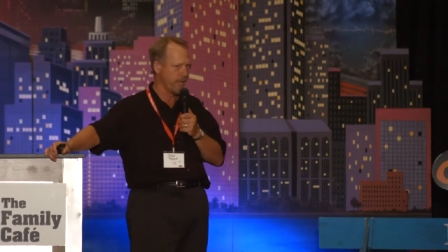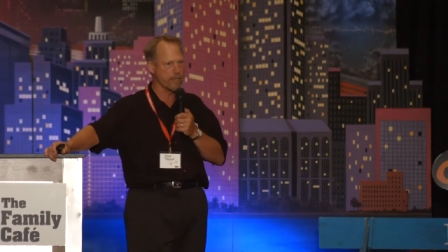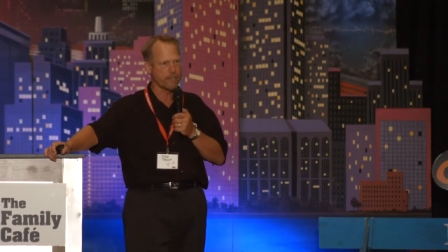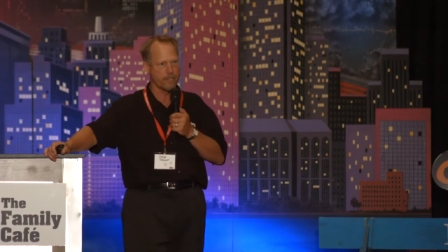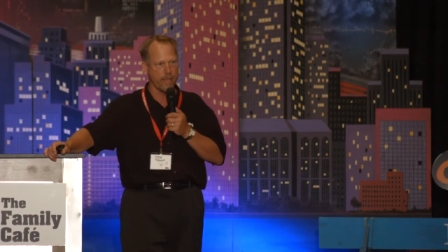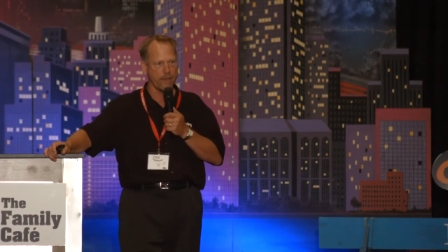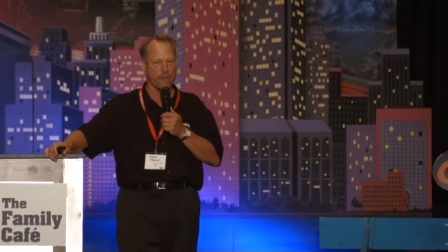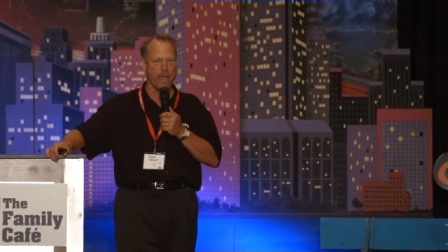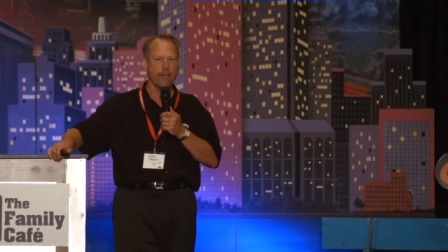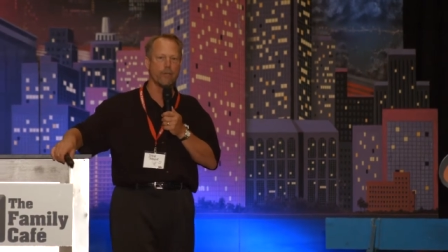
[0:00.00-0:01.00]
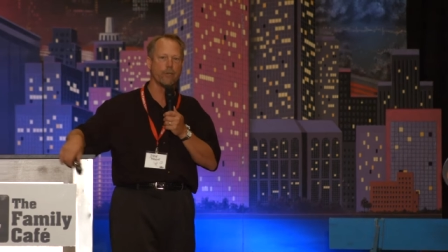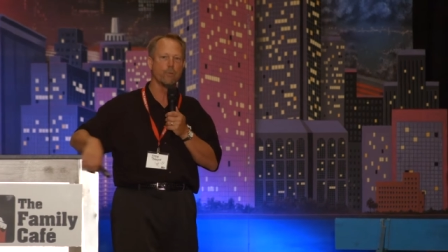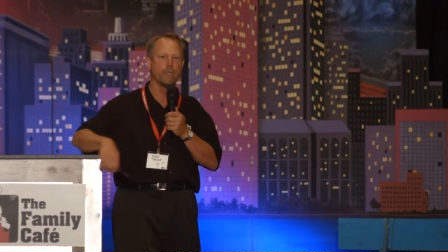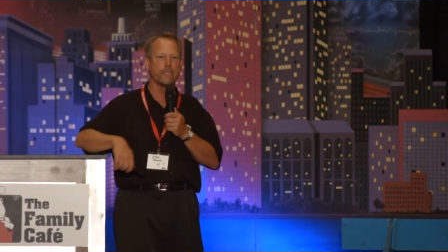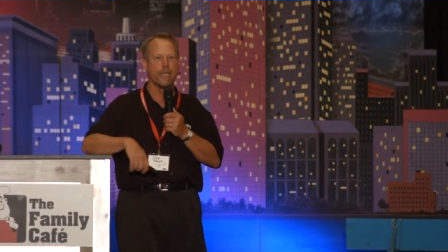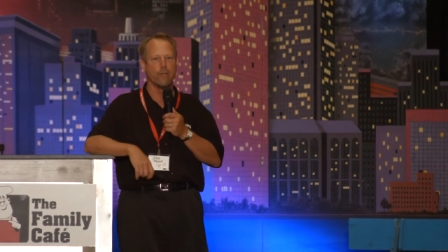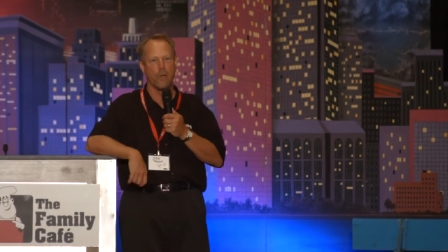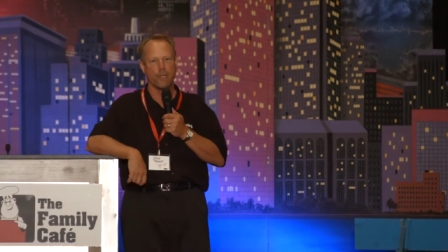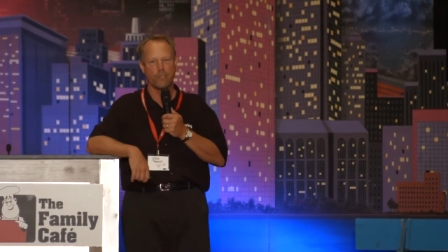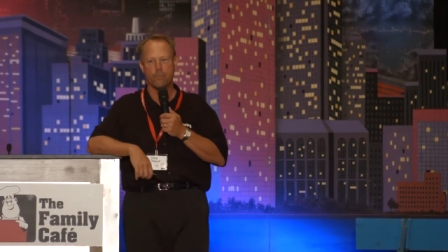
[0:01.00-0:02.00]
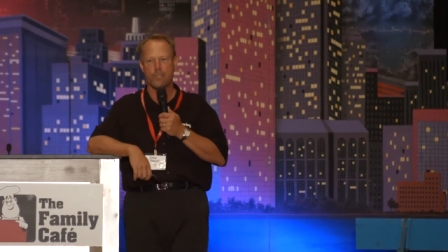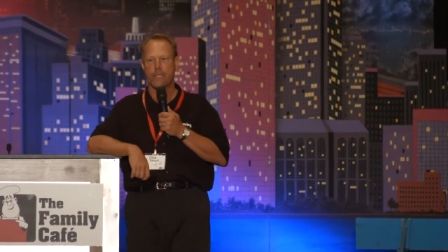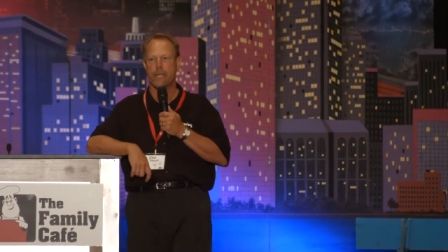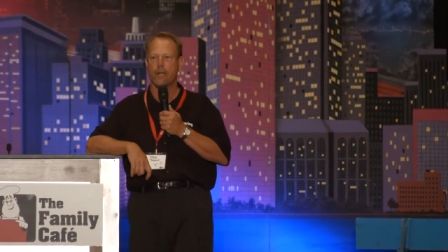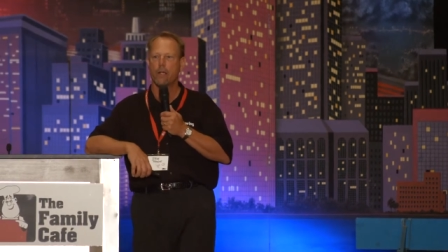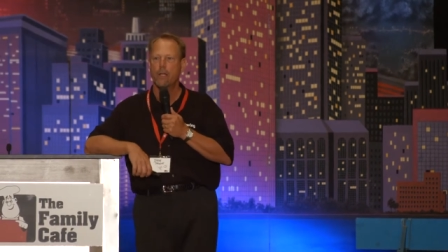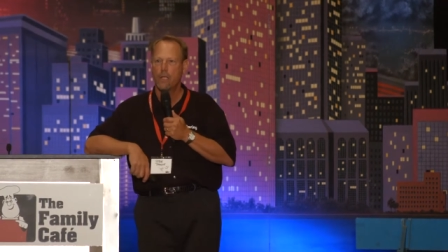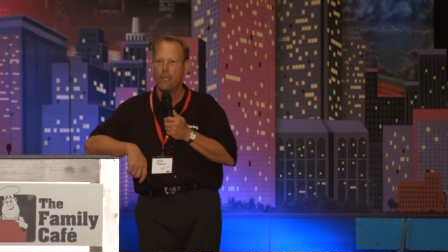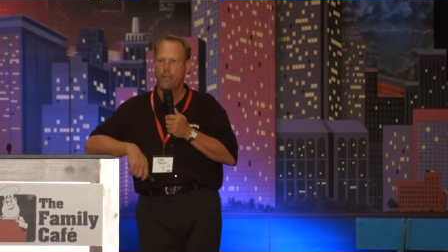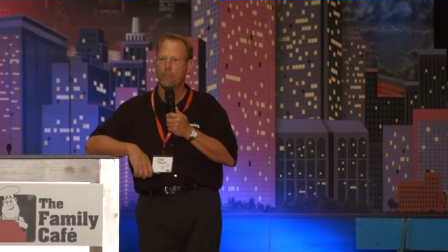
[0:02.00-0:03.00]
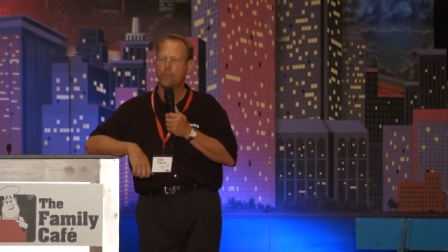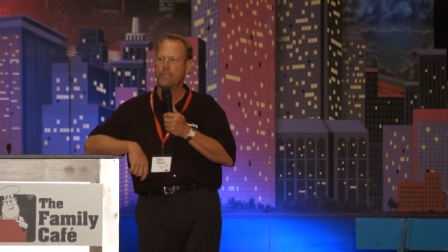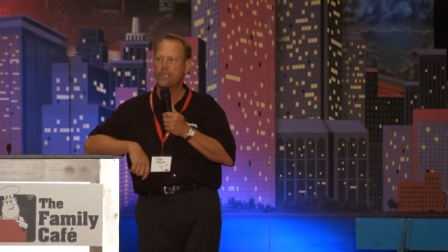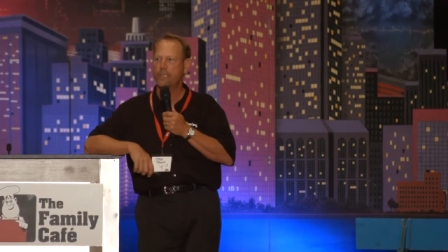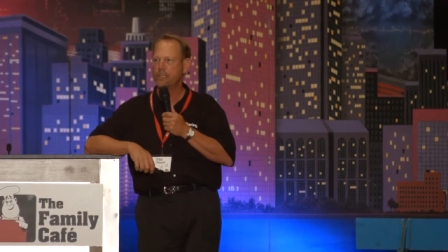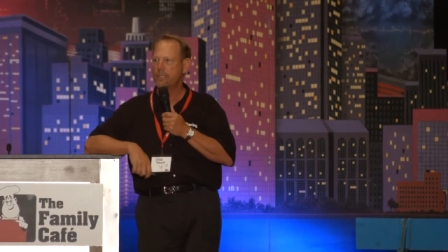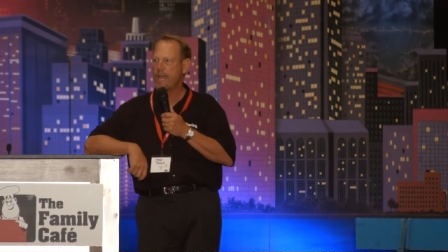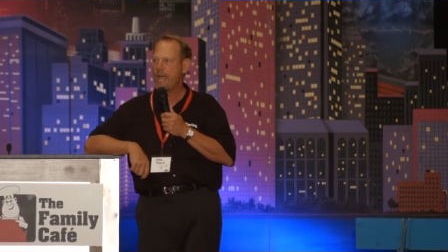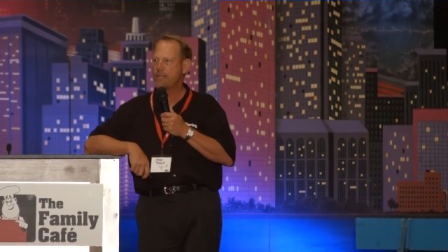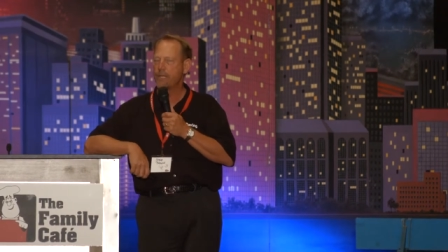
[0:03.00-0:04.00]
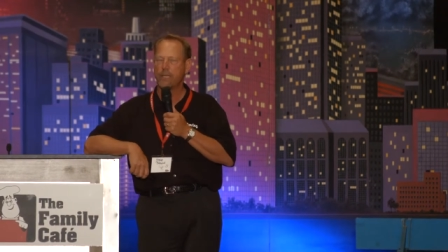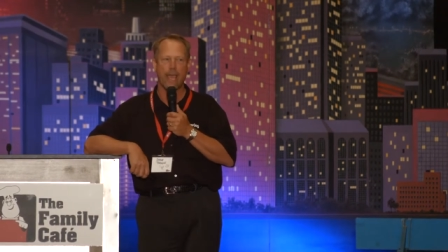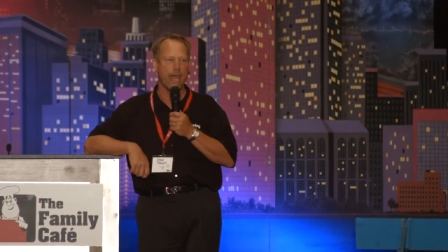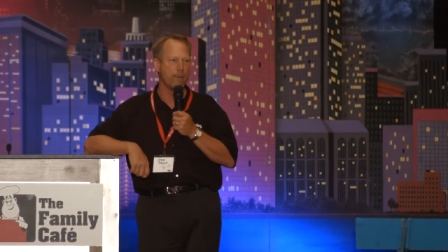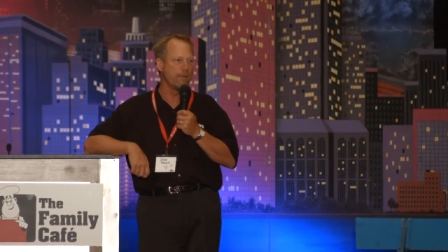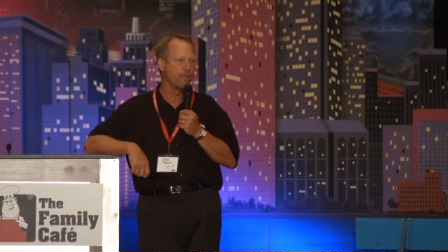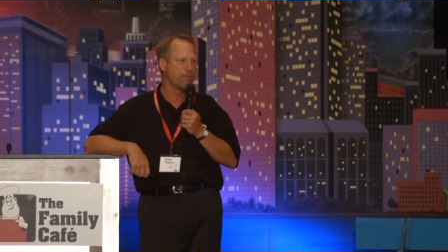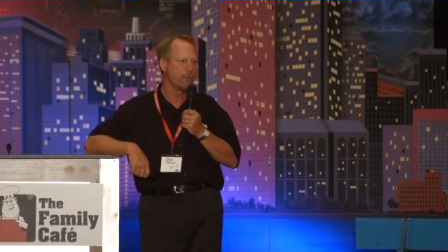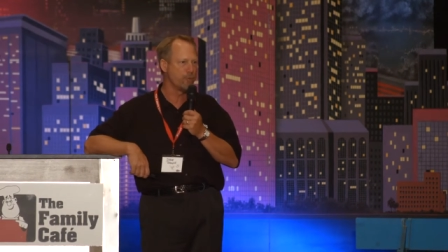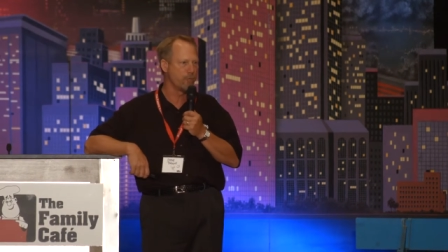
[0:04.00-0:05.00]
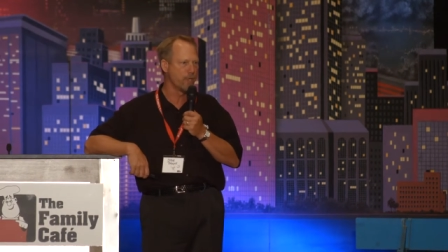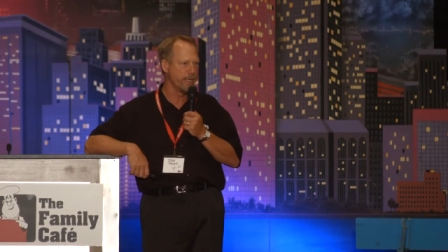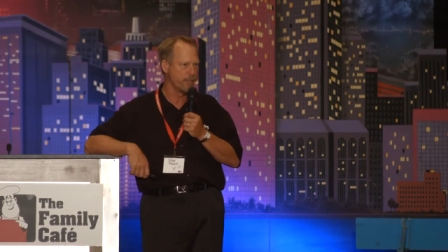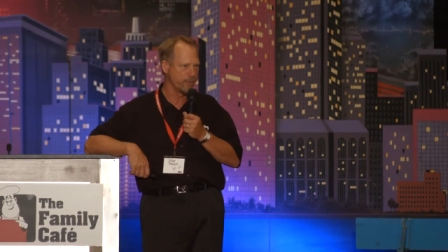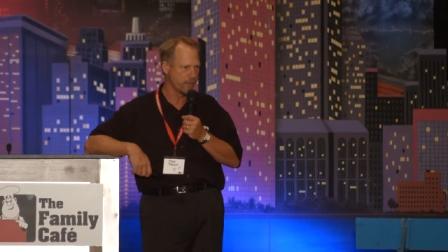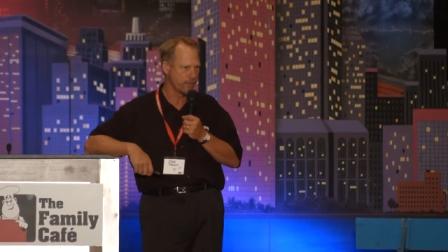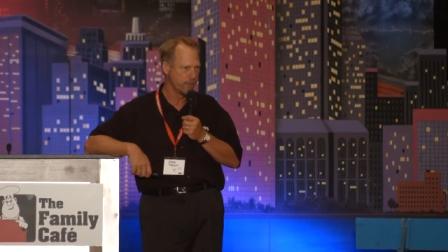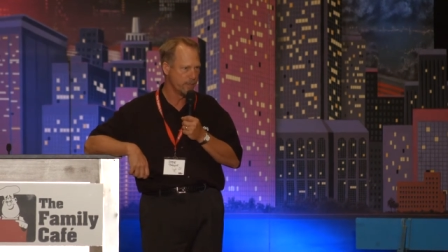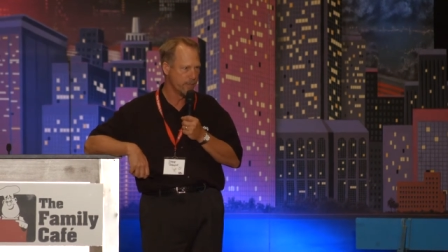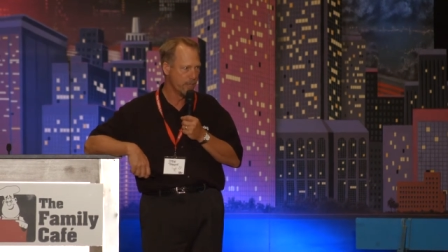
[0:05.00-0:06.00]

Yes, they invited her to attend while she was there the prestigious NASA Academy for Future Leaders